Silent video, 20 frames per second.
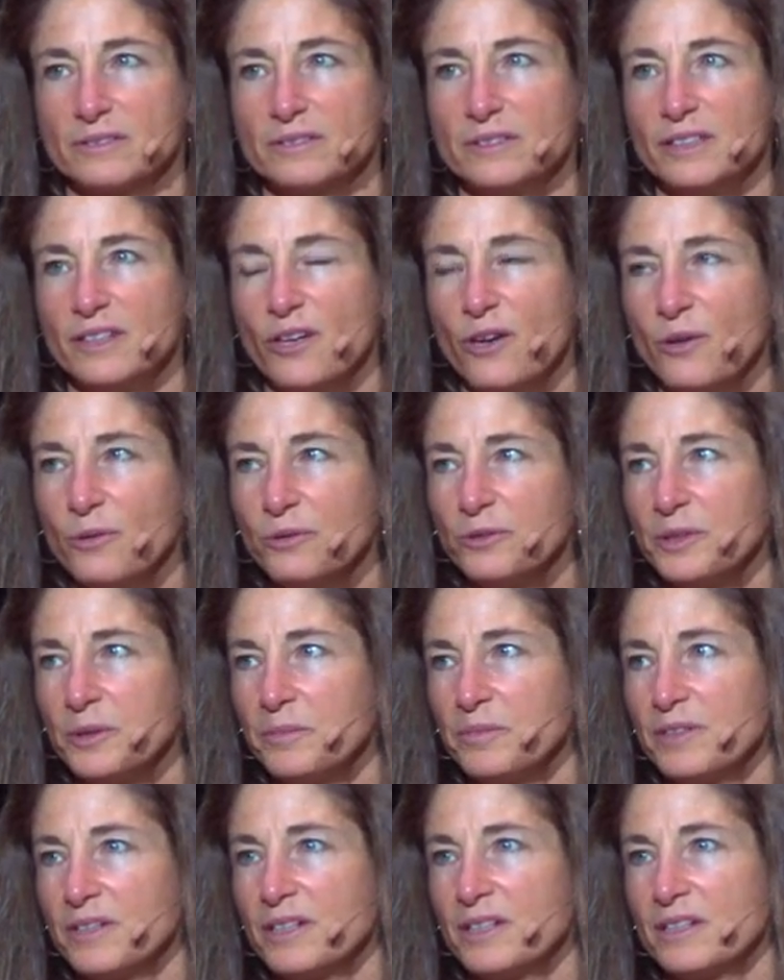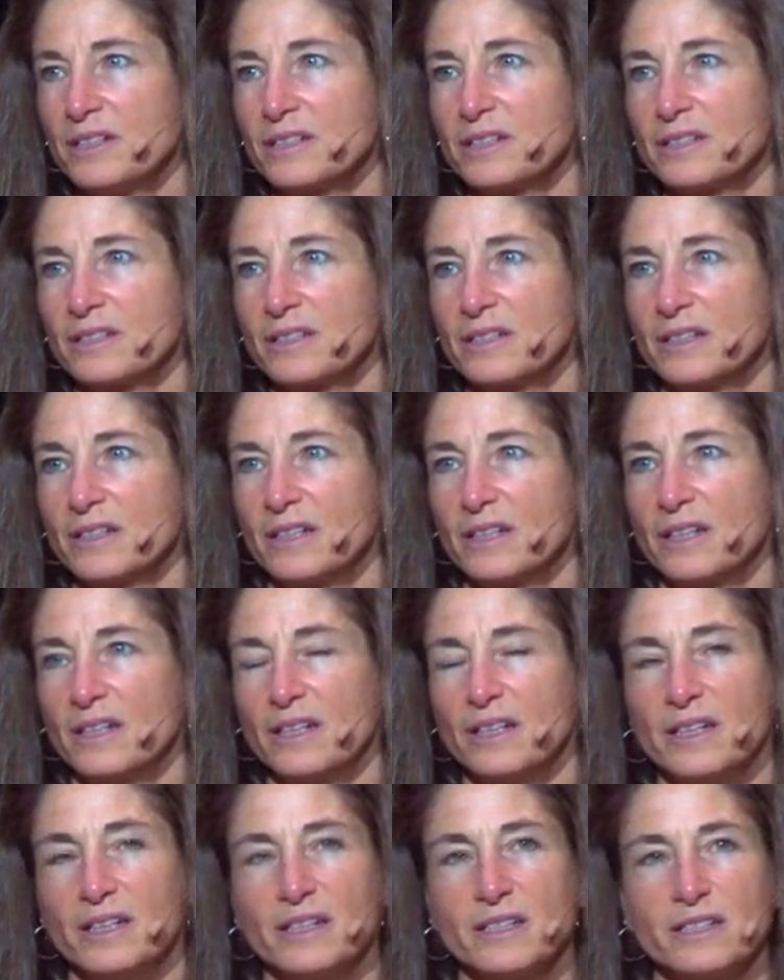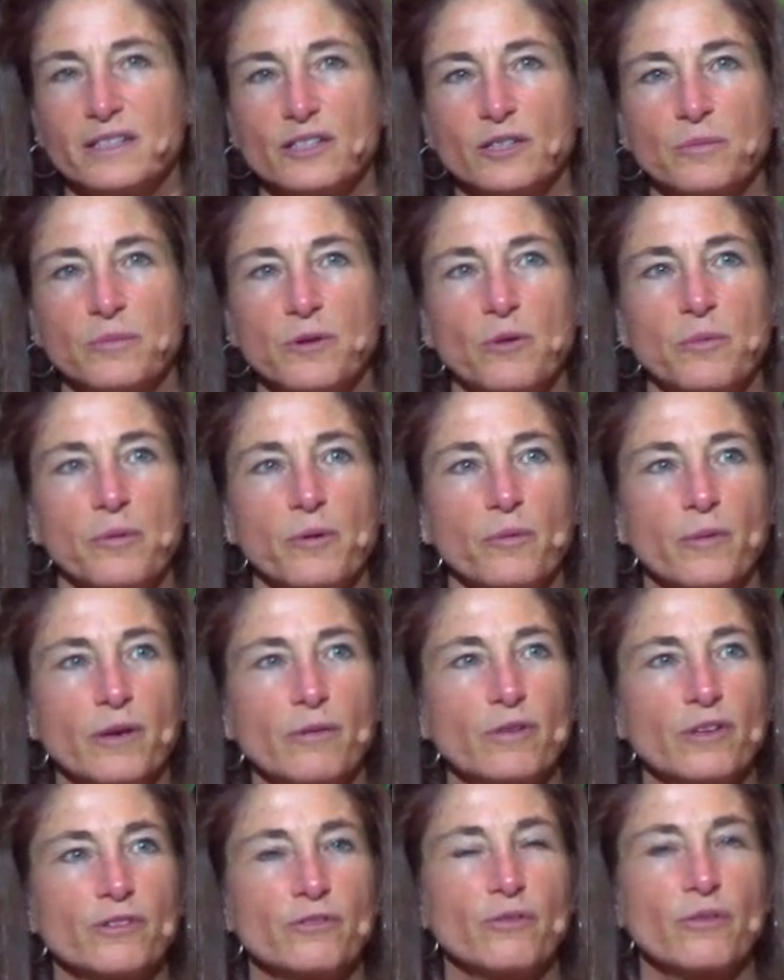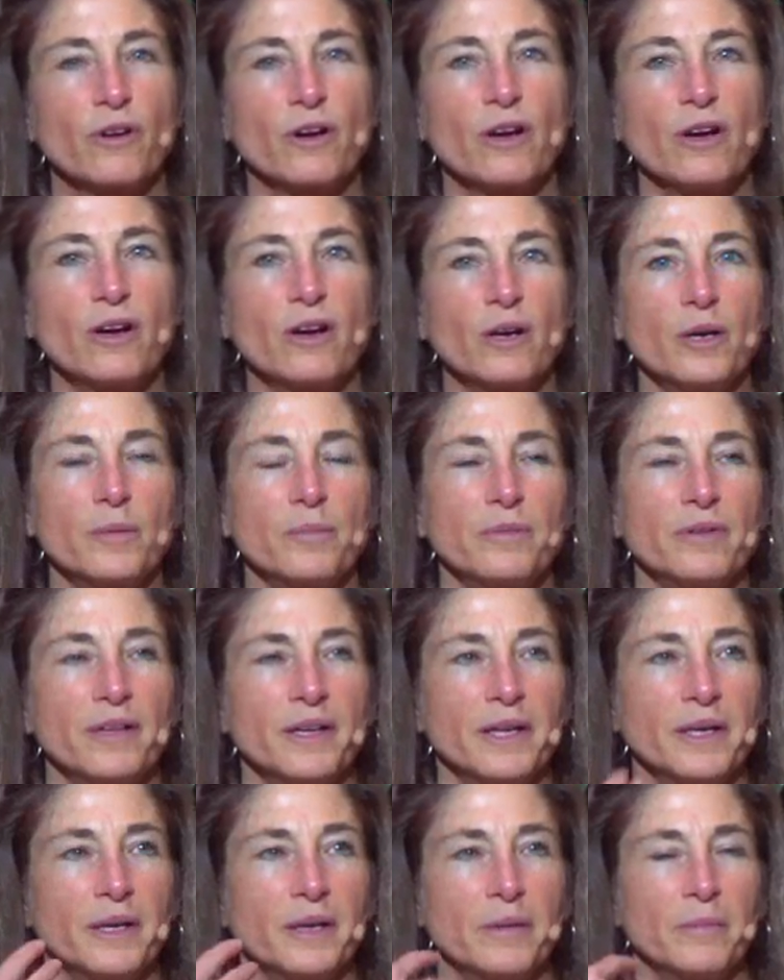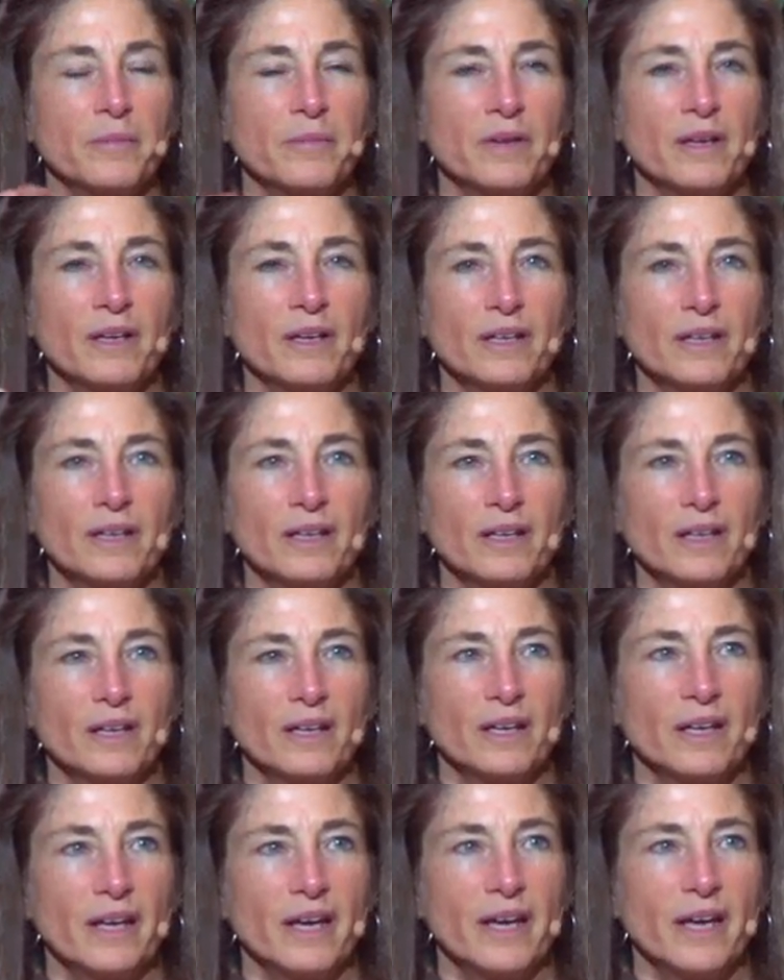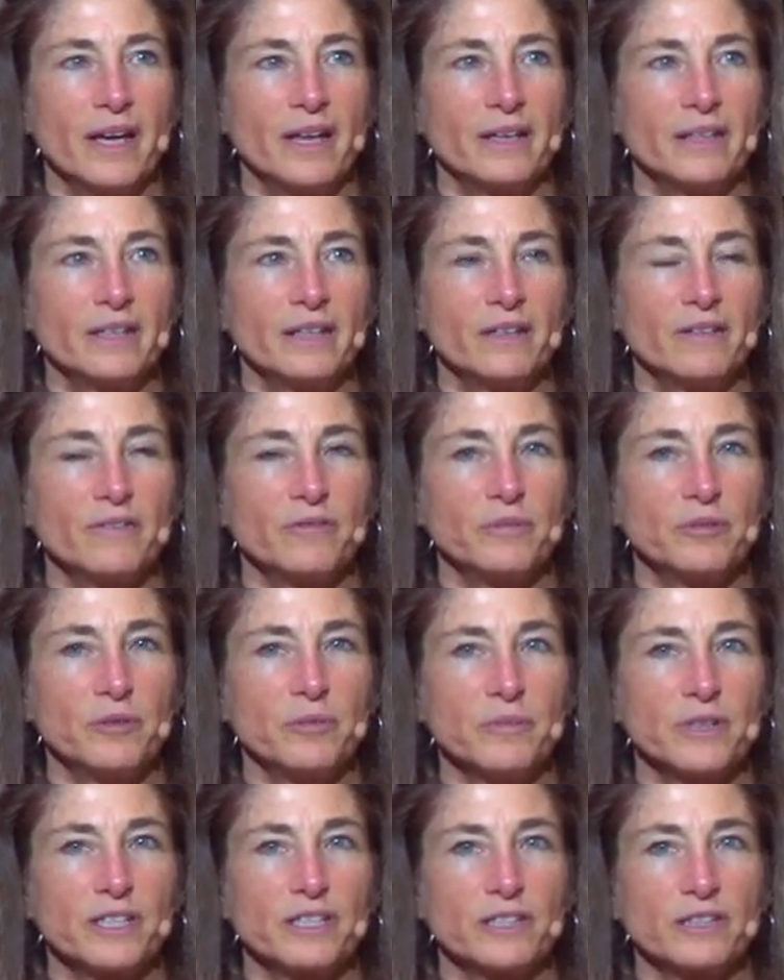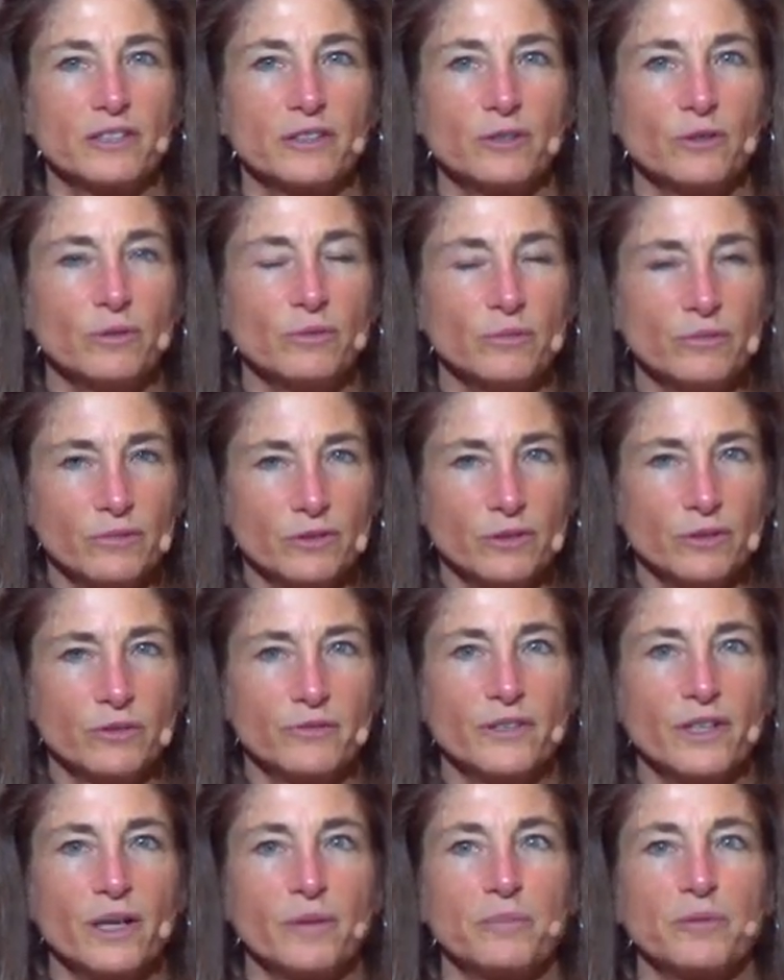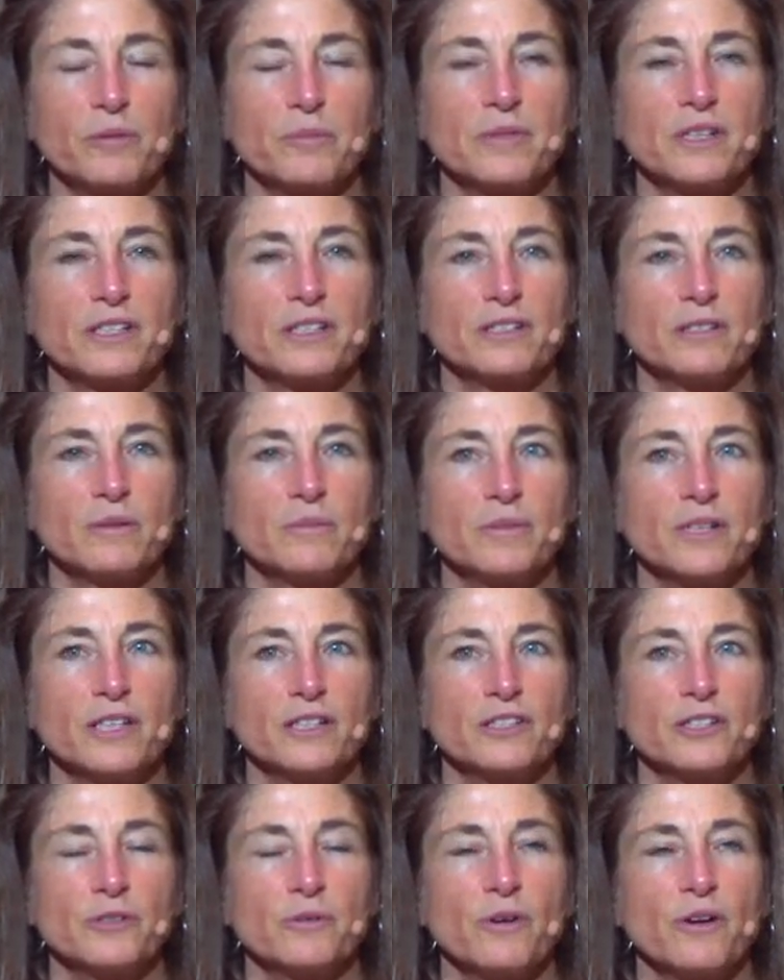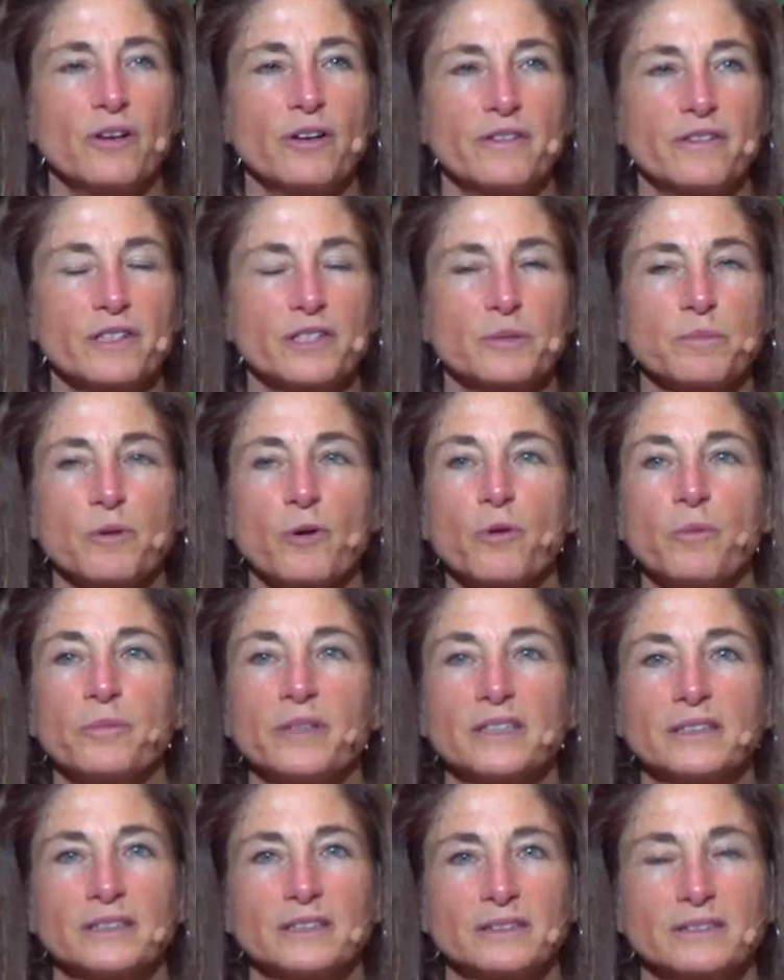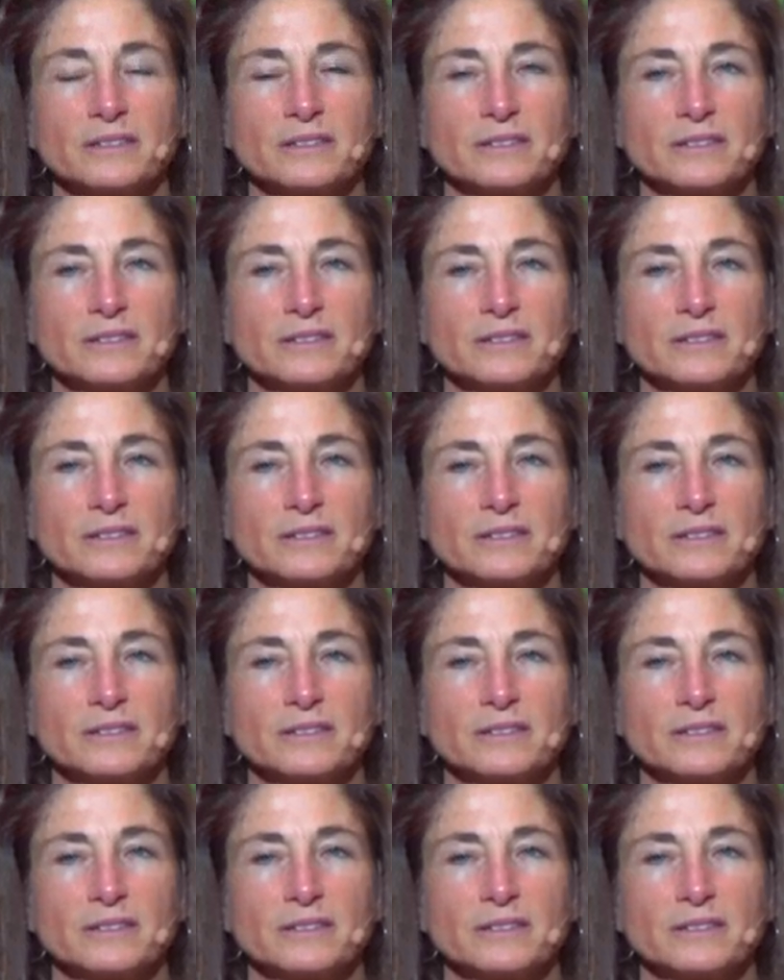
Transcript: the only place, is in the moment we withdraw our blame and give permission. You got permission to be as you are in this moment.